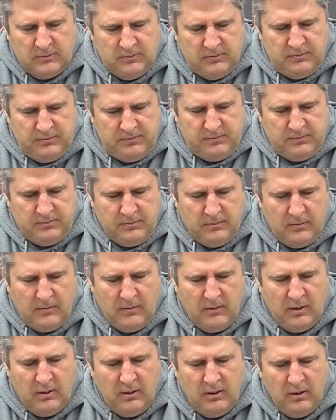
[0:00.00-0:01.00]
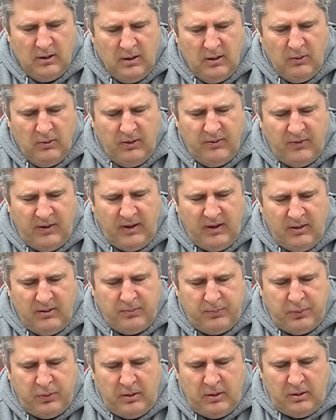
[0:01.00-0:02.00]
you know, we've
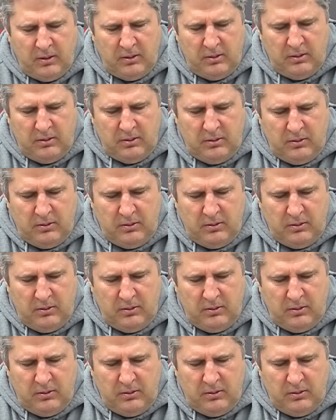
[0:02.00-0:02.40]
had pretty